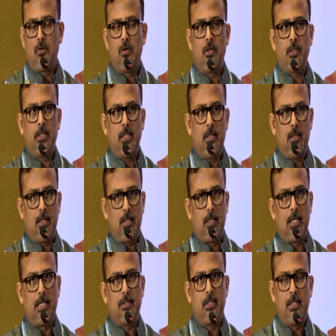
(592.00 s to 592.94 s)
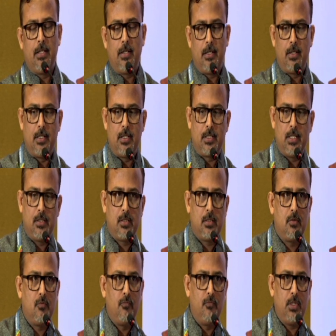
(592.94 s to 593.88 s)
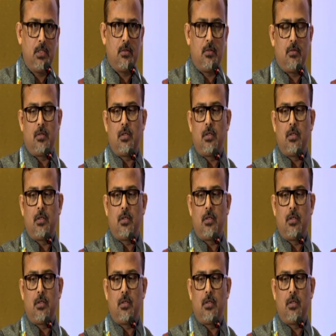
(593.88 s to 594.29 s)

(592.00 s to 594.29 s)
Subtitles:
the axillary recess, which